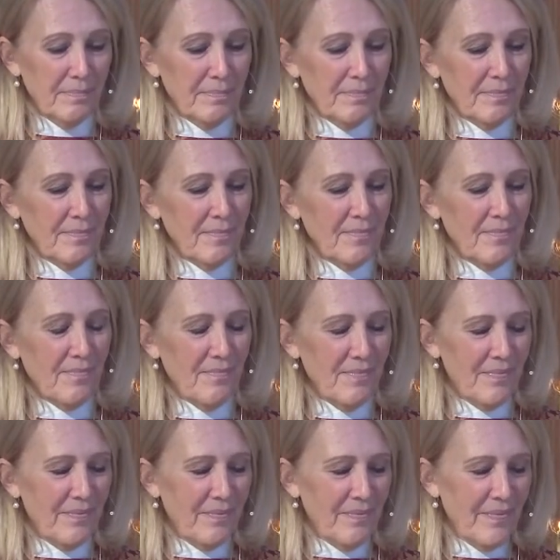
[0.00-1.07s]

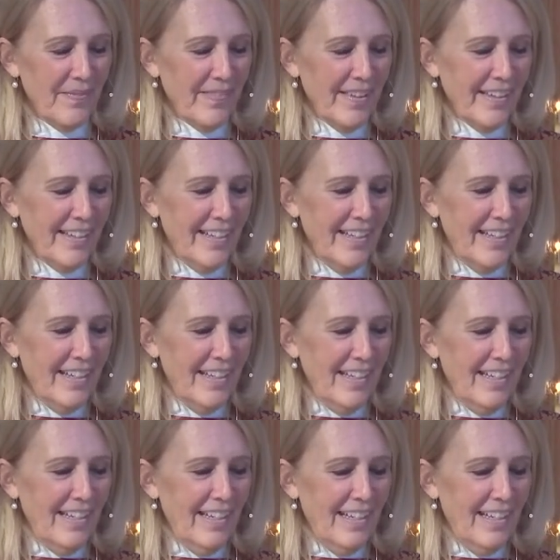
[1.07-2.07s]
(silence)